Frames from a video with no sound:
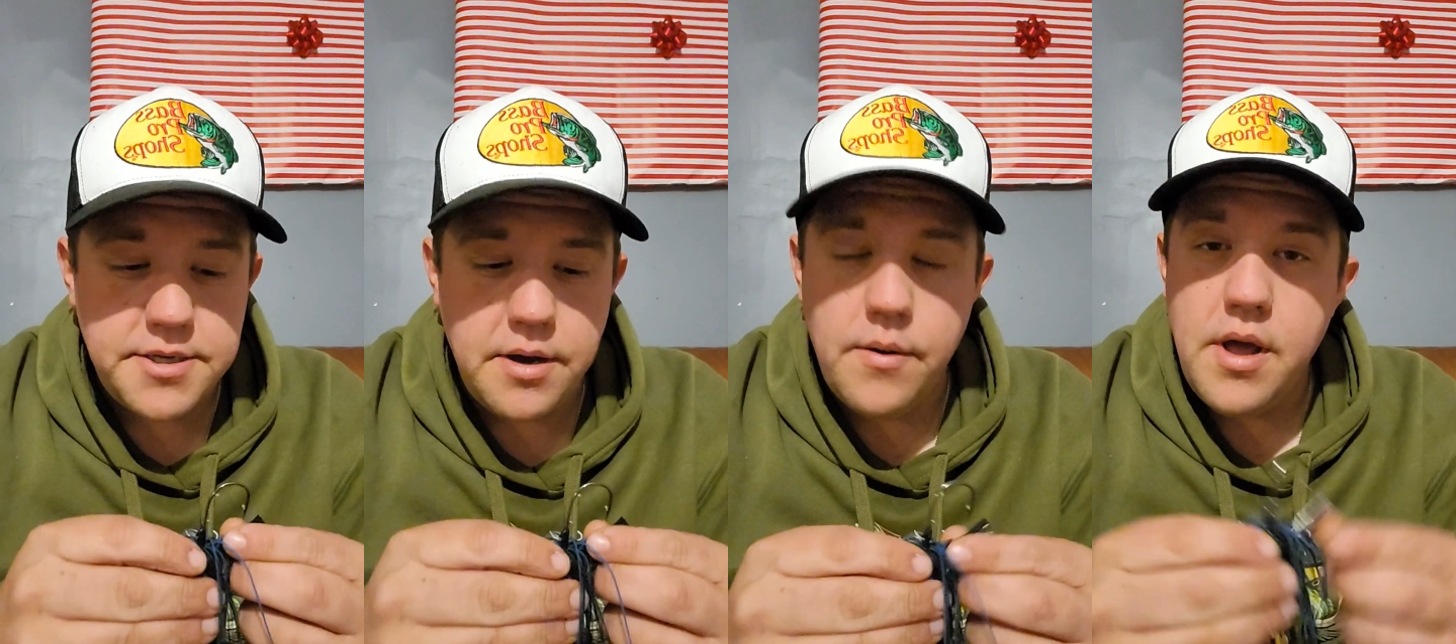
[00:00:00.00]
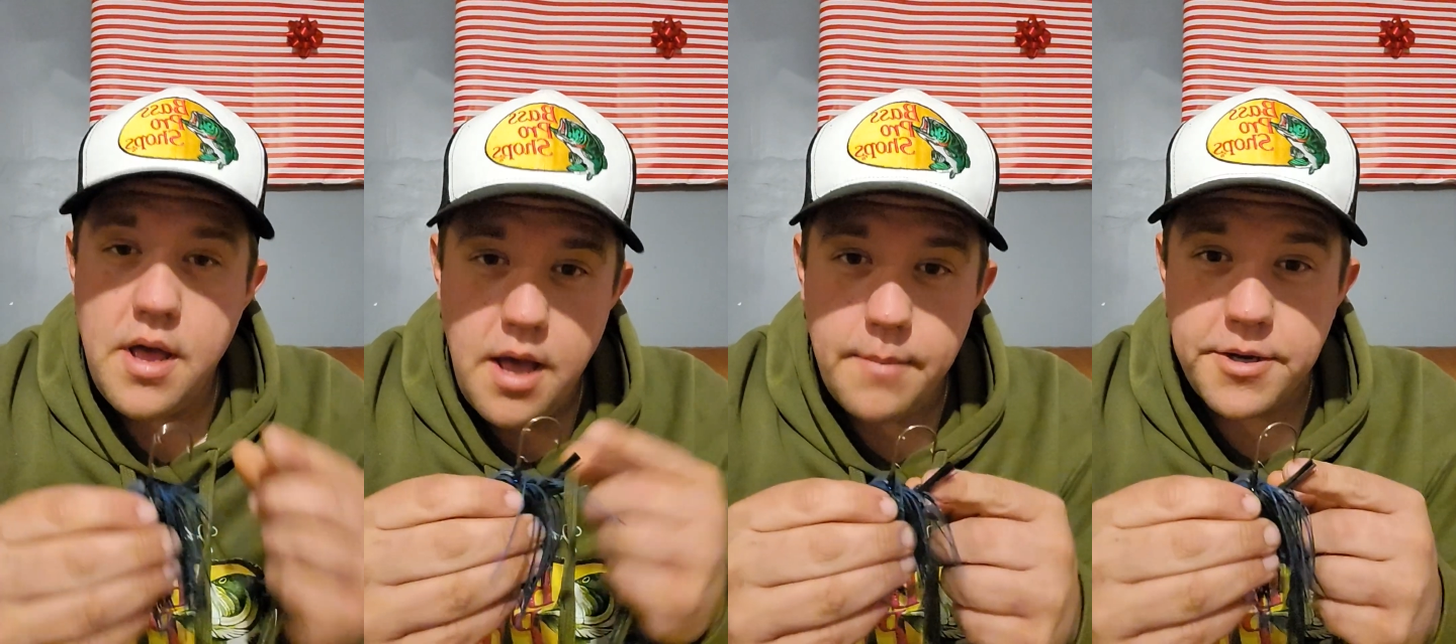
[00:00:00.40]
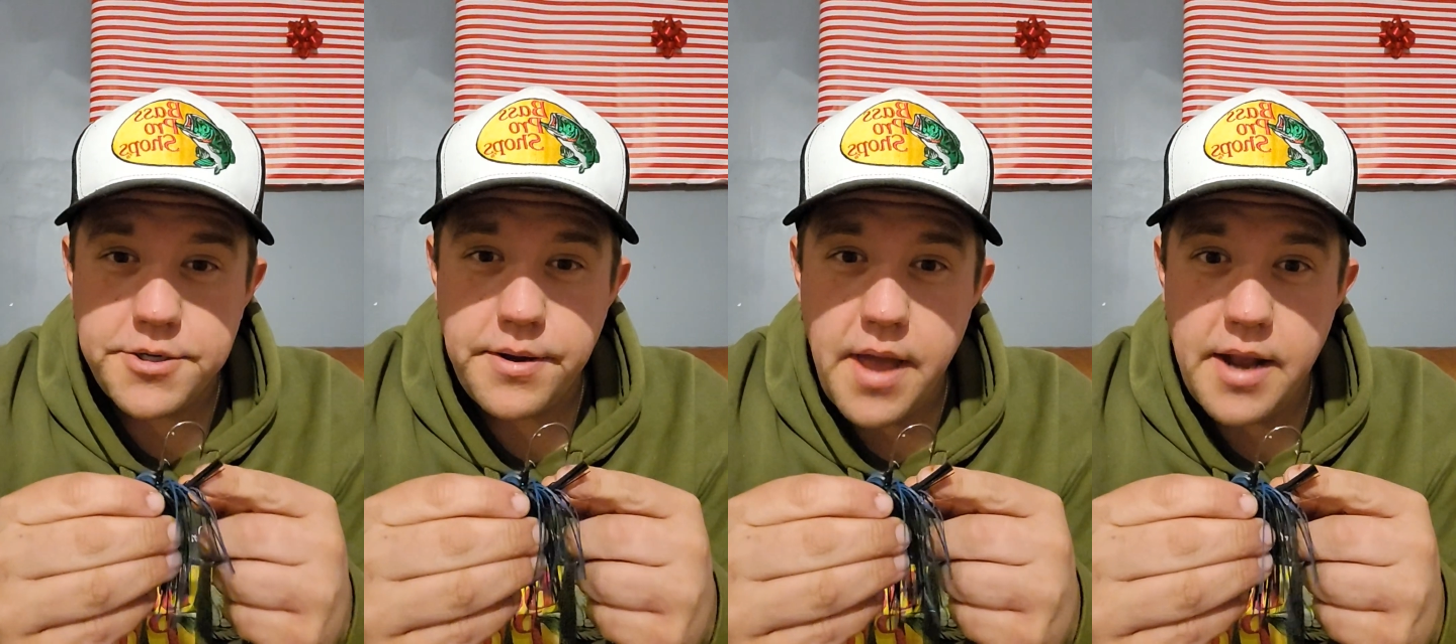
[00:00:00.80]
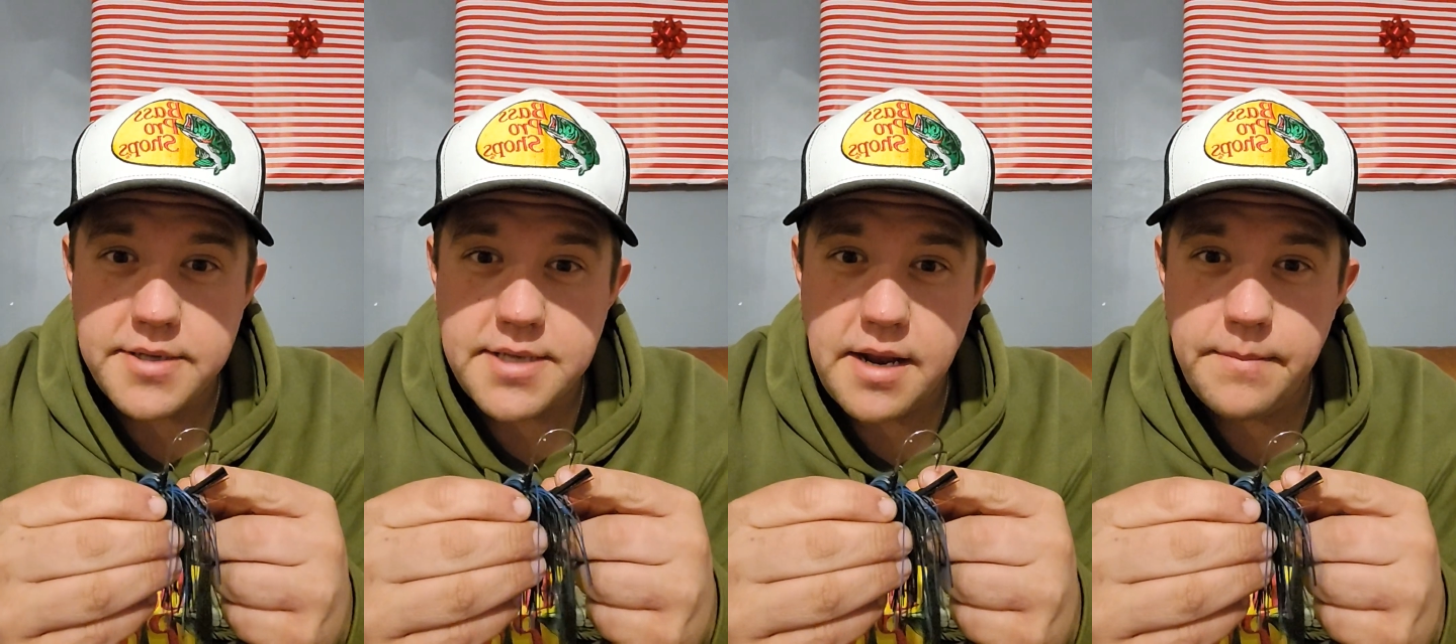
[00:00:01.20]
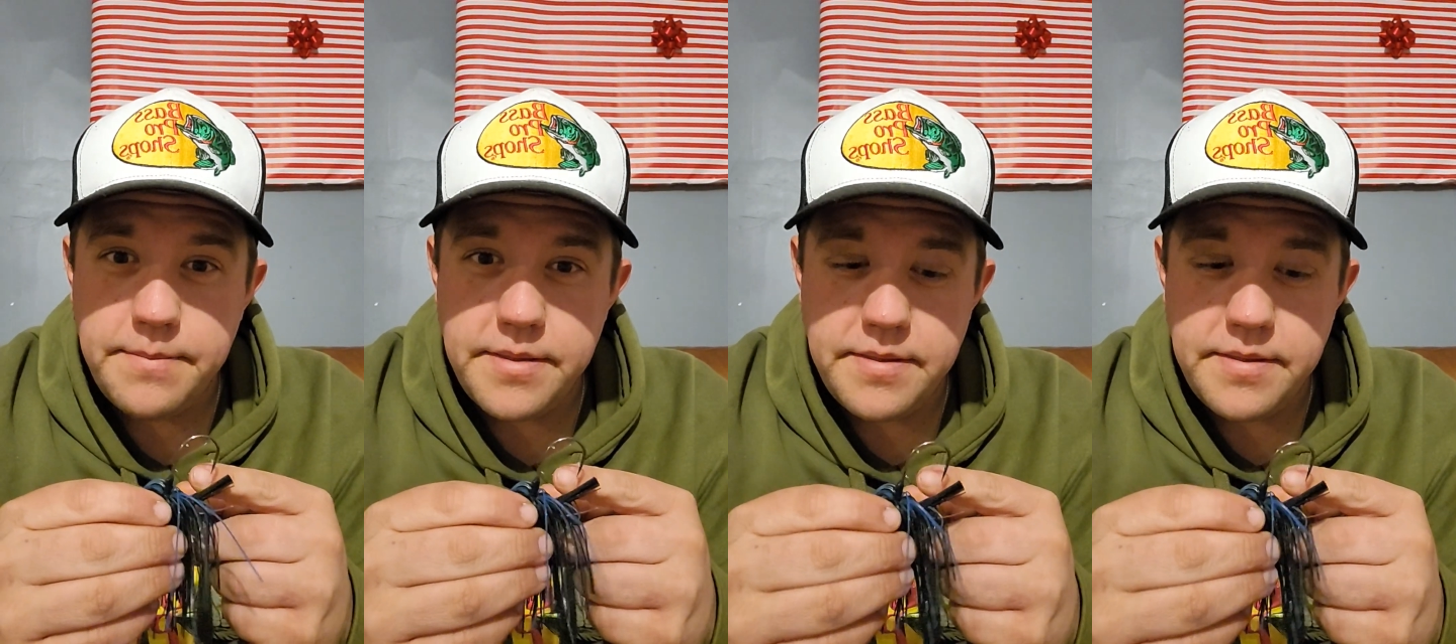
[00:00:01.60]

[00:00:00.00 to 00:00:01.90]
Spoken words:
So I'm going to show you how to set up